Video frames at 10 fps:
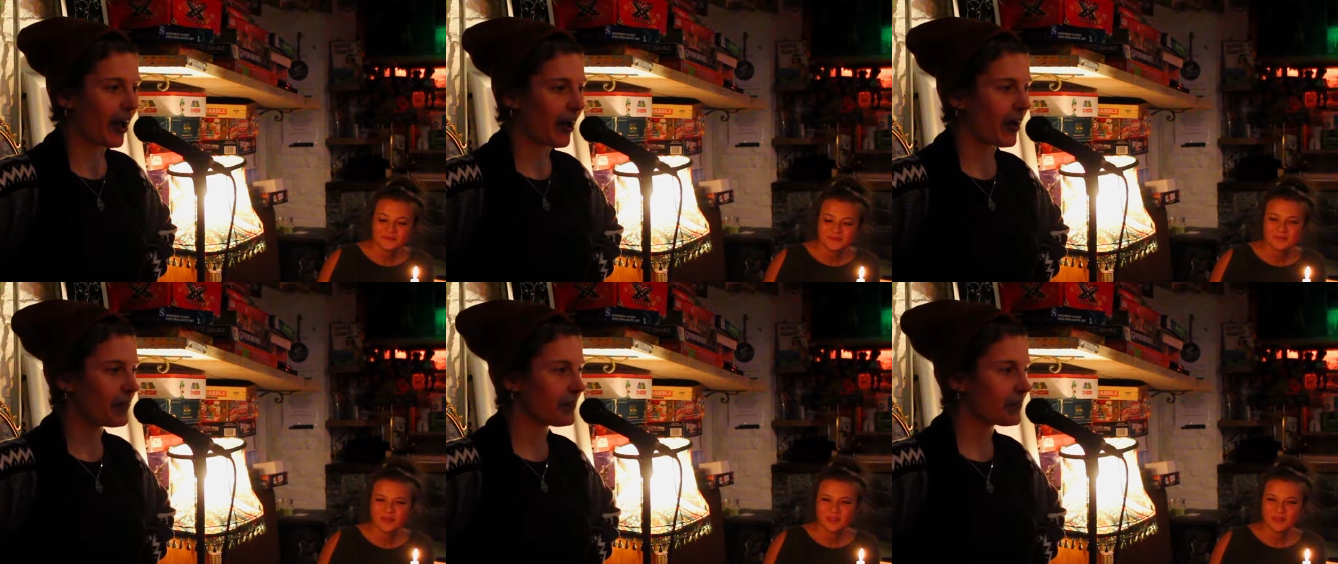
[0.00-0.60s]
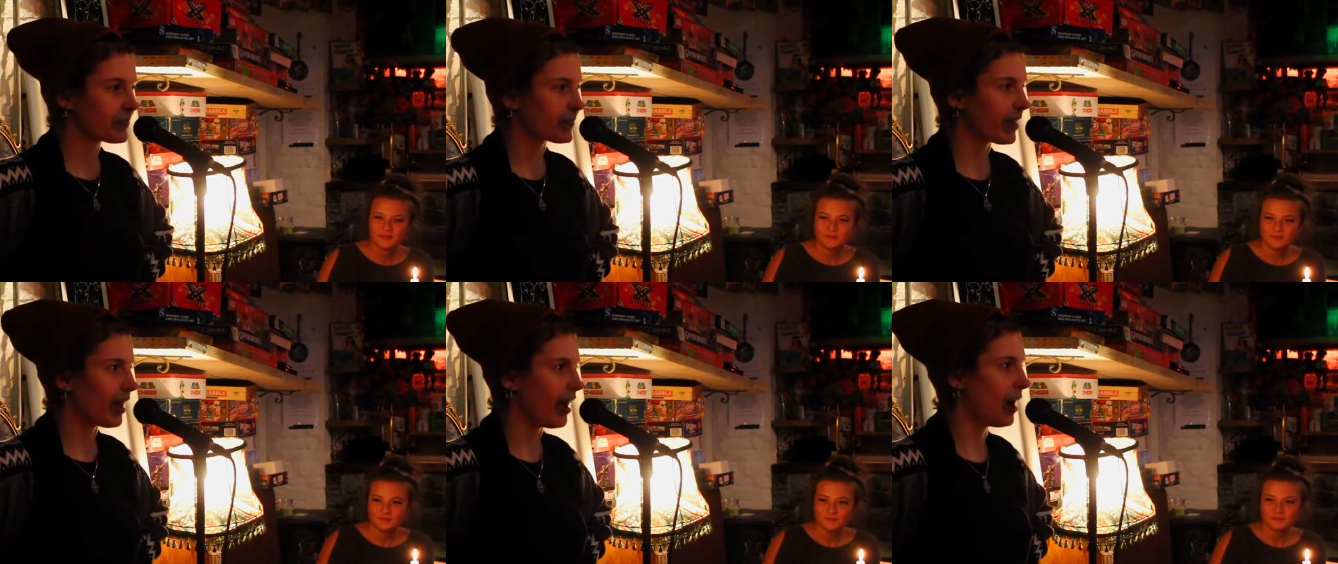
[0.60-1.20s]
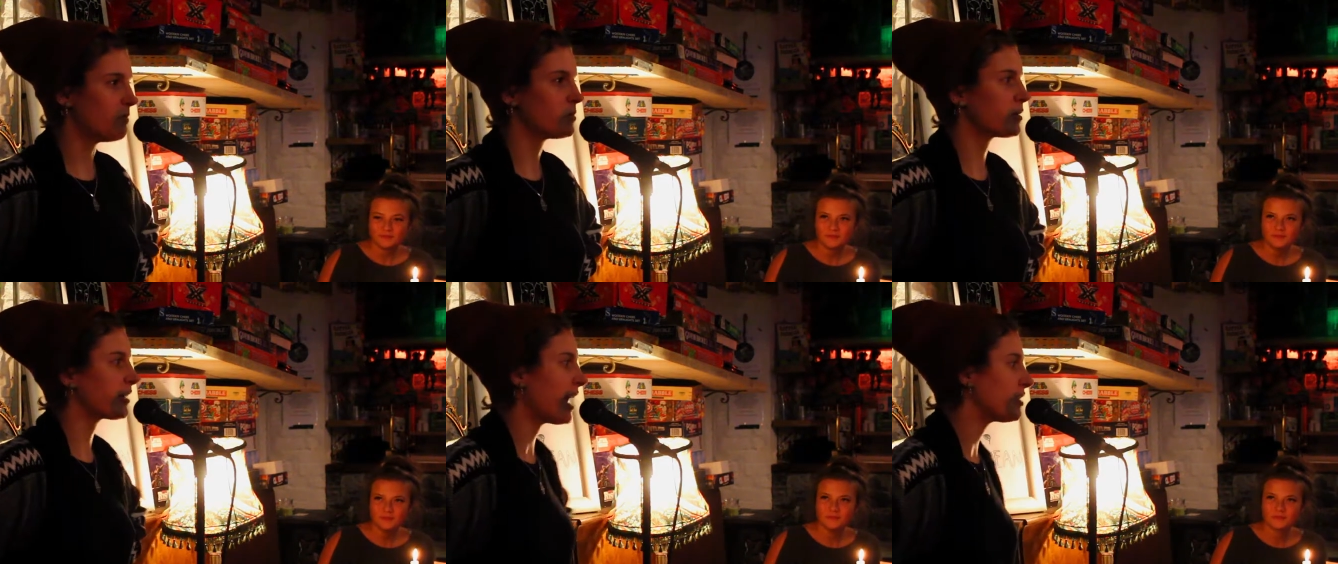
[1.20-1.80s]
Speaker 1: Um, I'm Laura
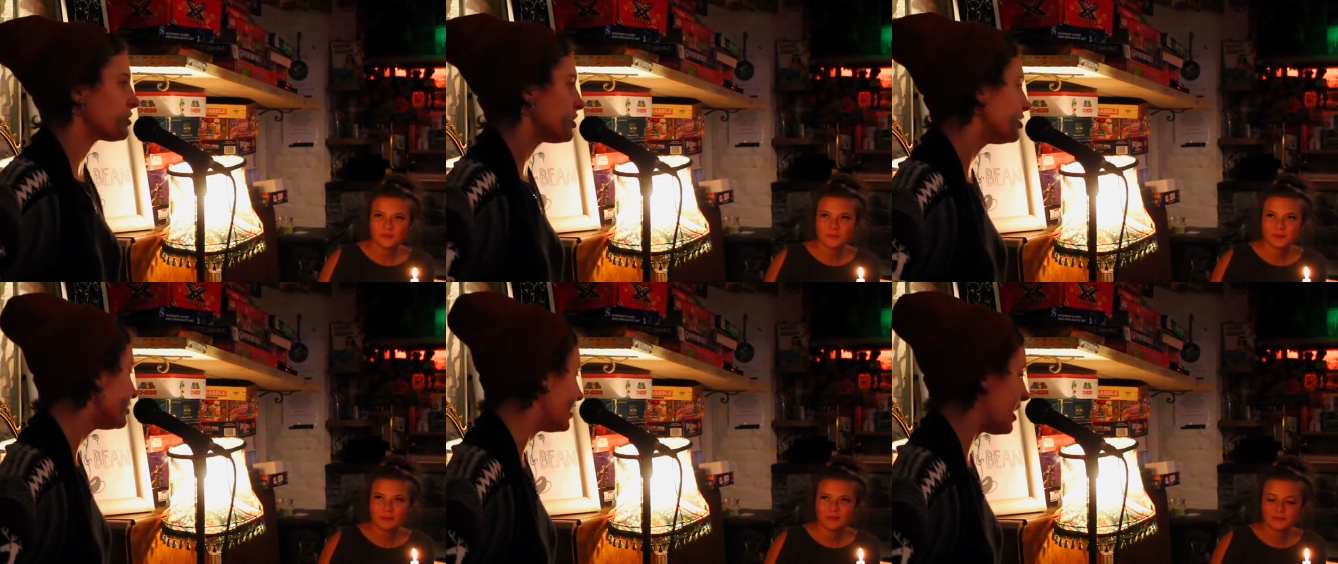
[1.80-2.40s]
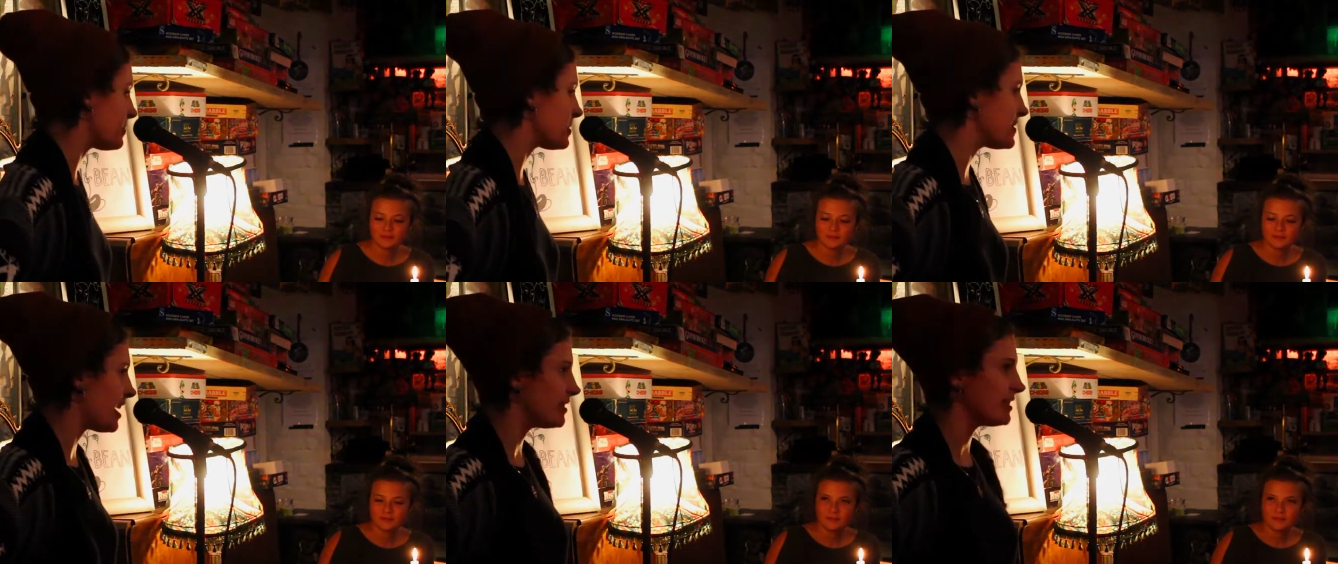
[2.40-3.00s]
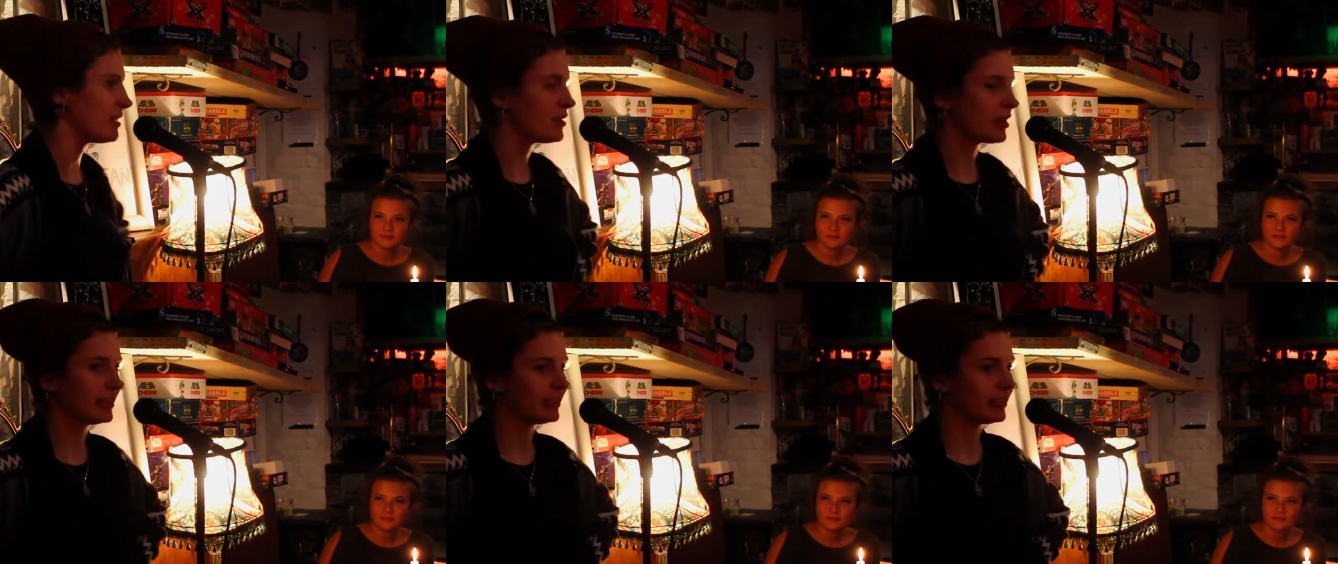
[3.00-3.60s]
Kestrel. I'm going to be hosting for you
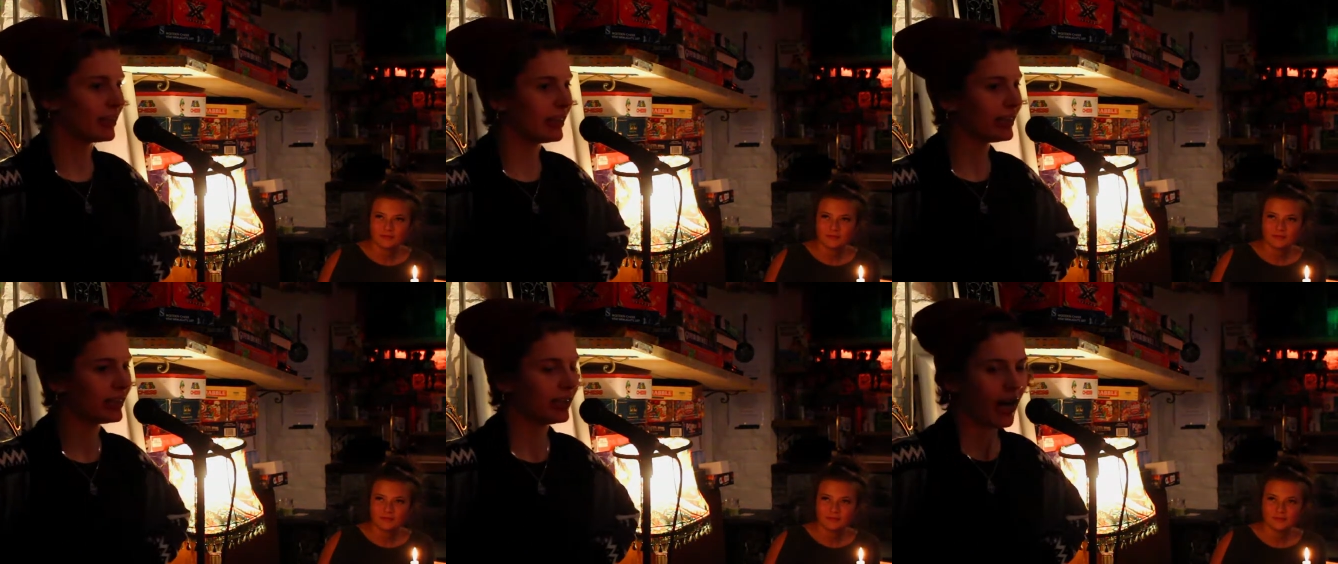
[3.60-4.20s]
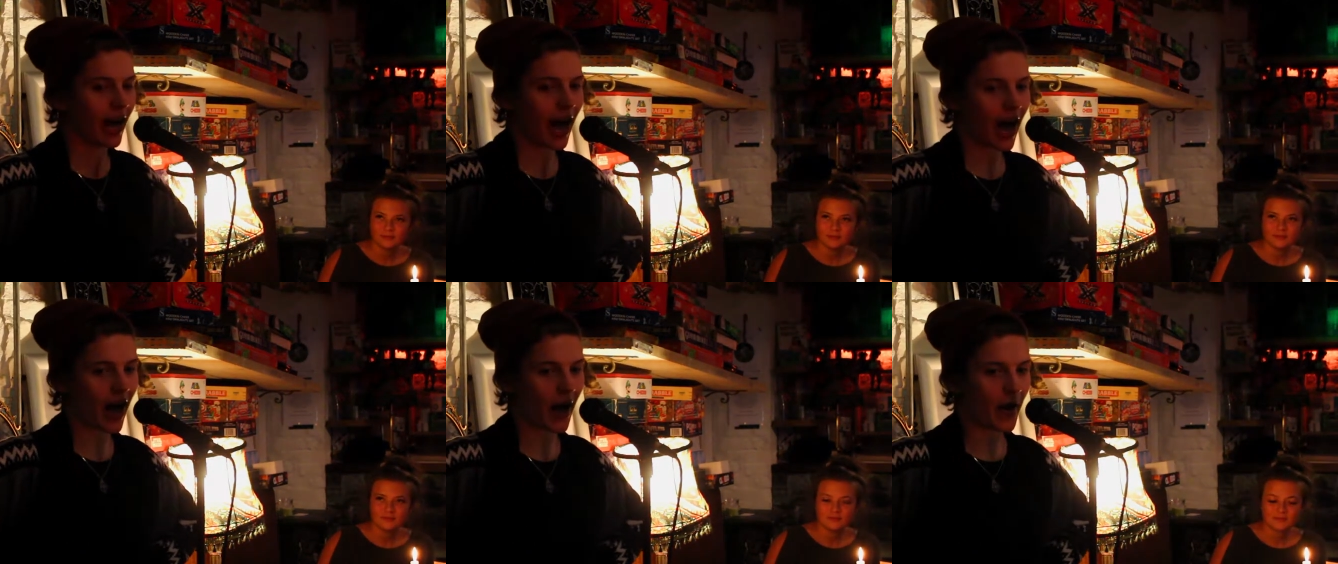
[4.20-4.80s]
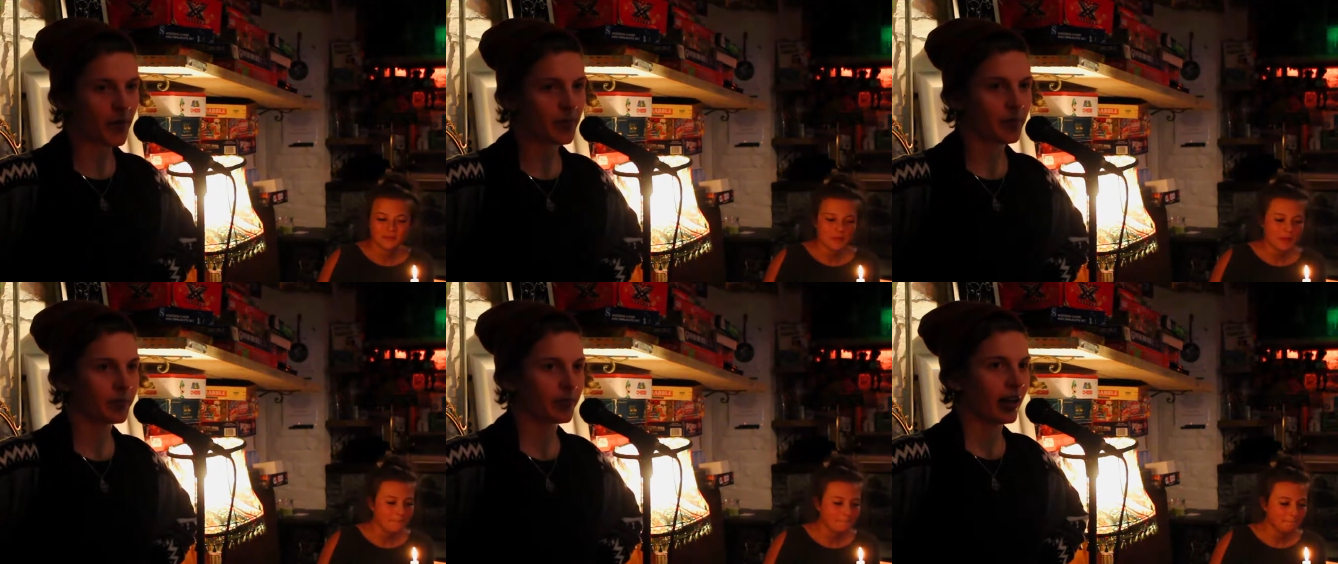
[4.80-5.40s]
guys tonight. Um,
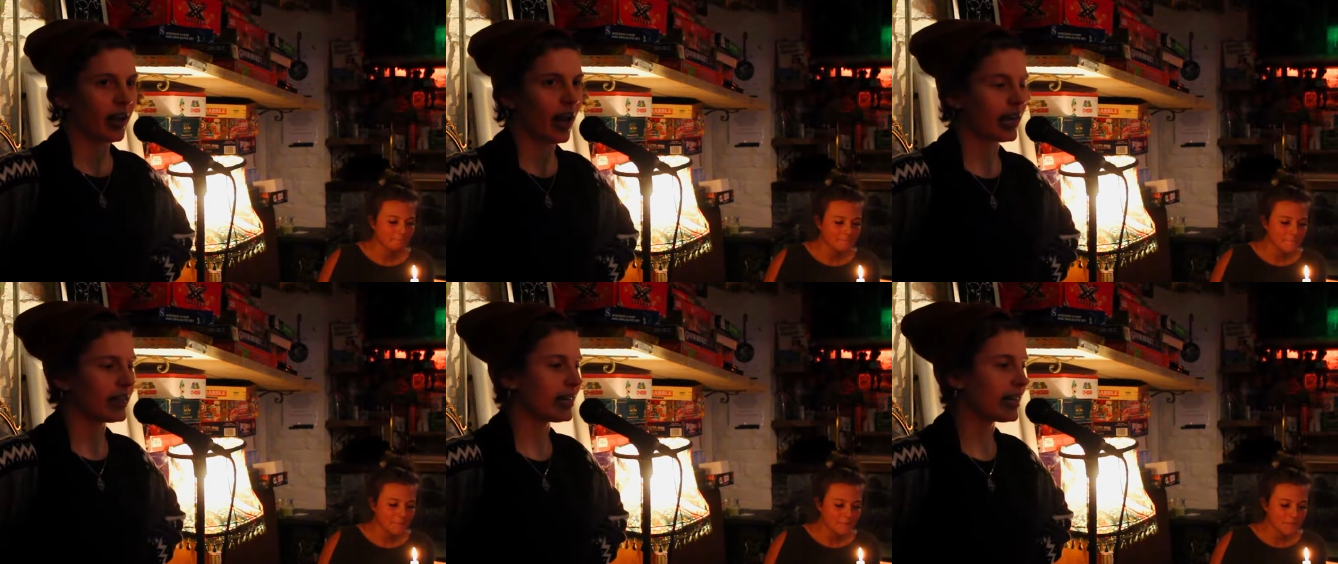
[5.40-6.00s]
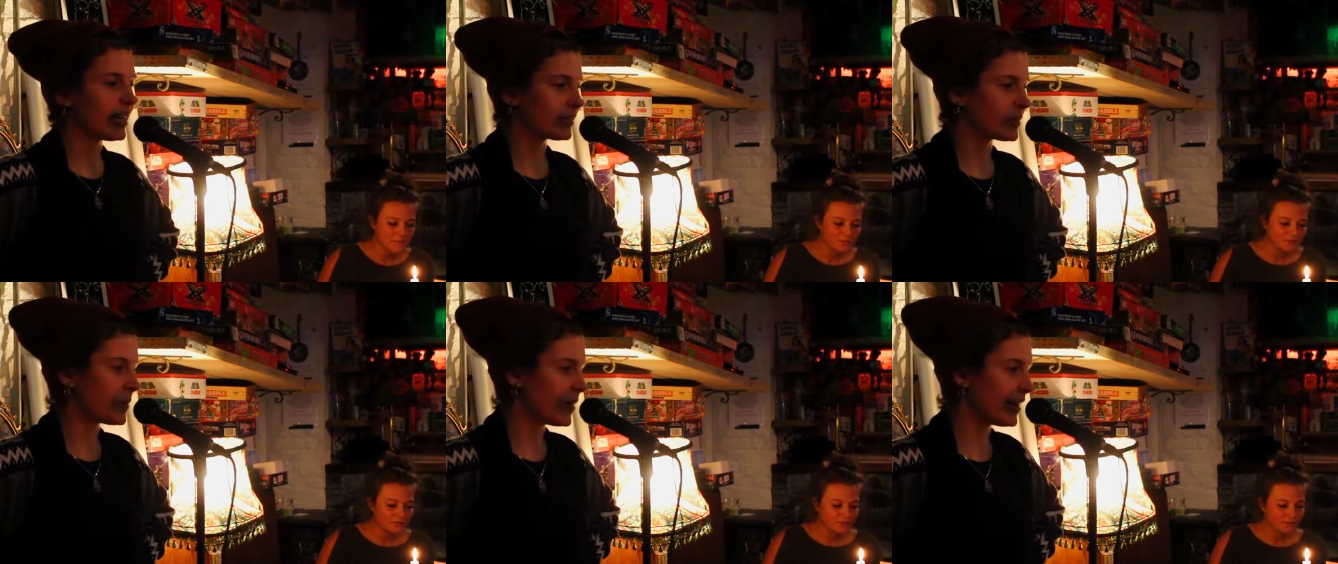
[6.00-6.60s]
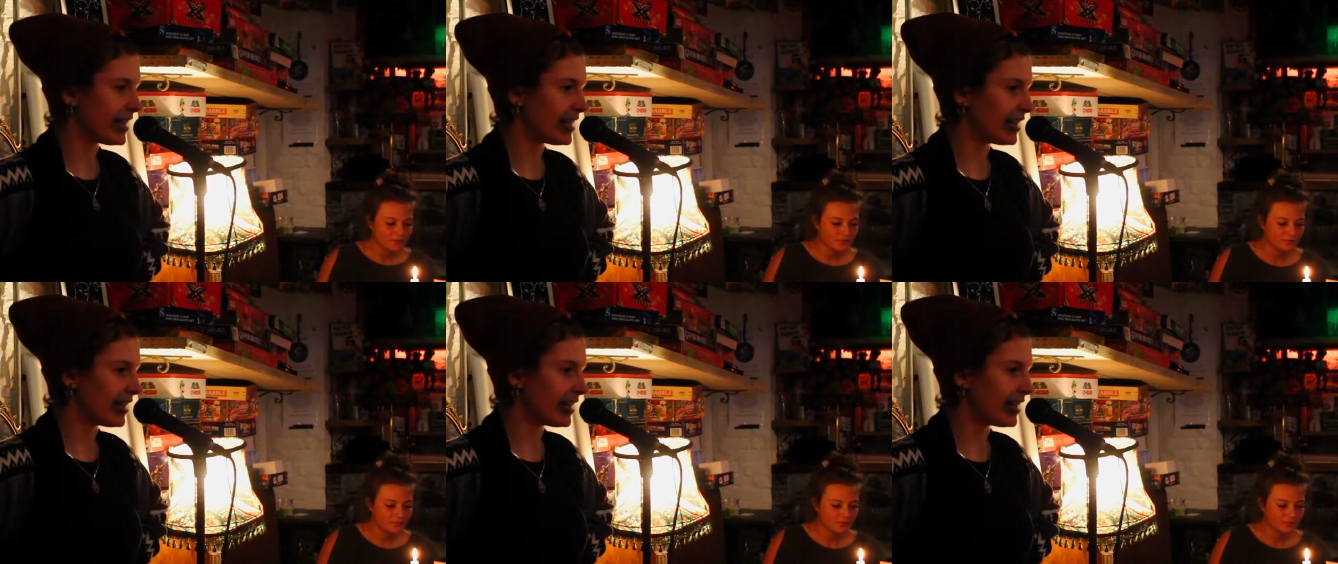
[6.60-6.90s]
I think it's quite...